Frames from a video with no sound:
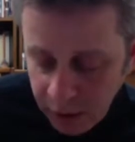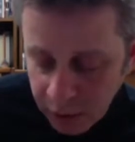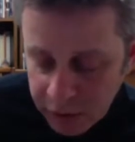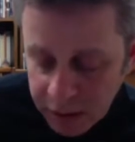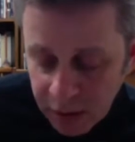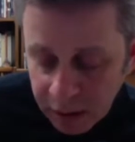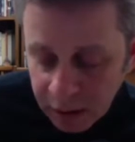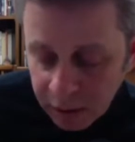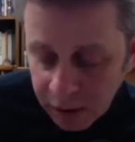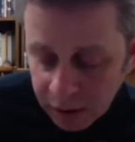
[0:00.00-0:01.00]
which is
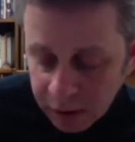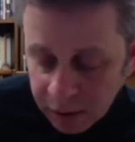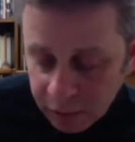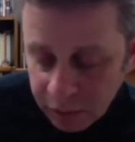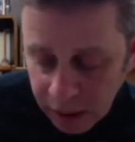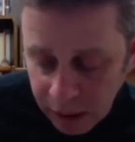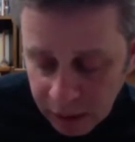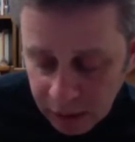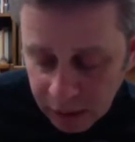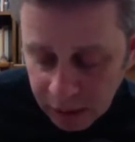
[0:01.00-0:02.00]
intimately
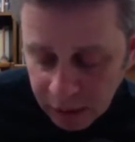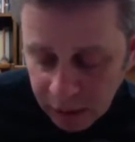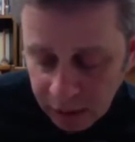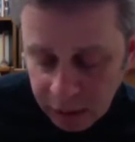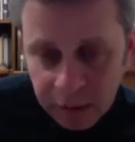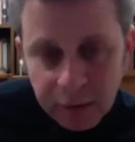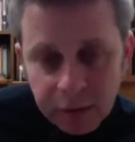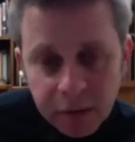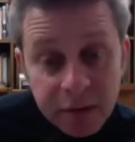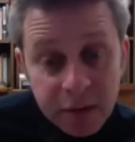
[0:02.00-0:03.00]
related
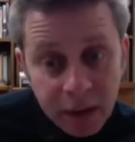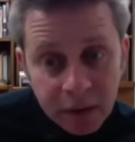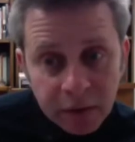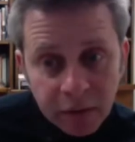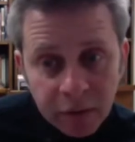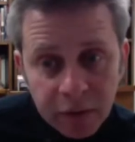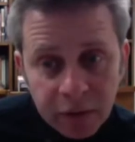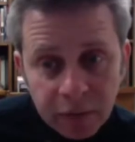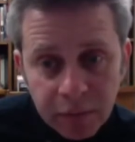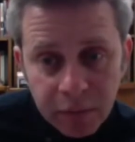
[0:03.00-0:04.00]
to the second
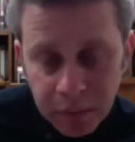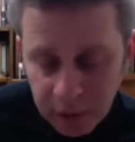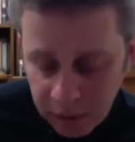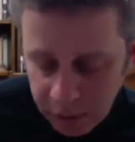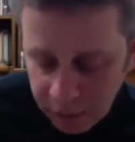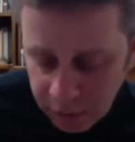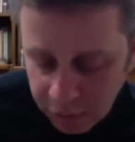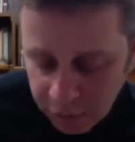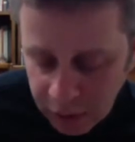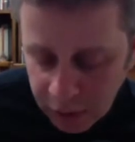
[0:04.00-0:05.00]
freedom, the
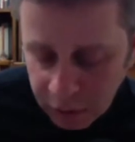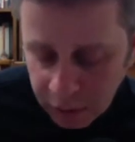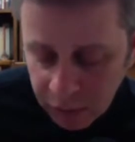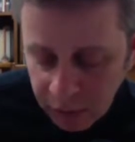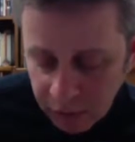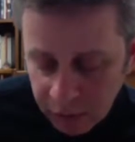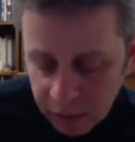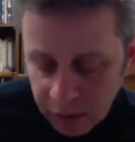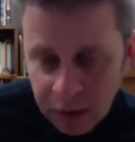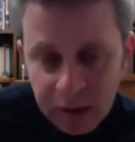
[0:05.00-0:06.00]
freedom
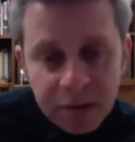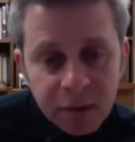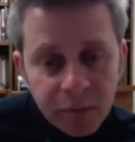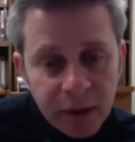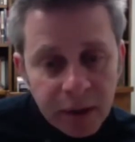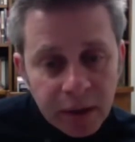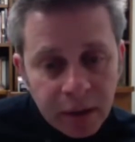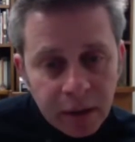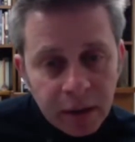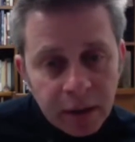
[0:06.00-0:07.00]
to disobey
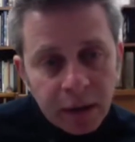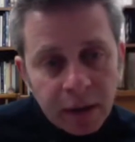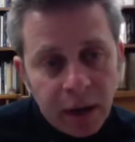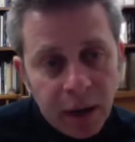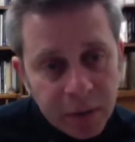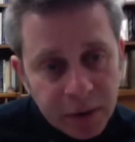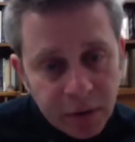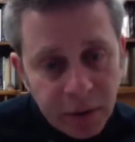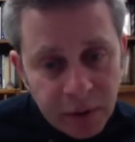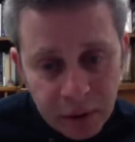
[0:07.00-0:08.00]

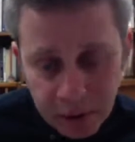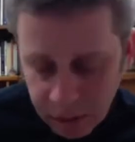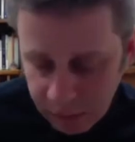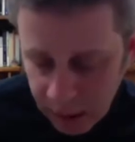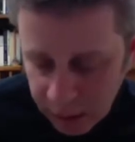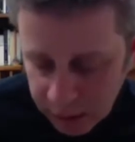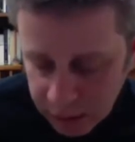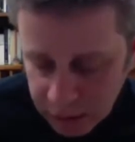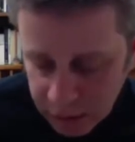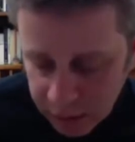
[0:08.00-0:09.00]
arbitrary
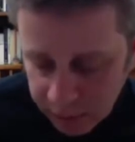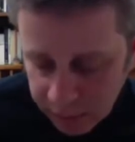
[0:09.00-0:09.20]
commands.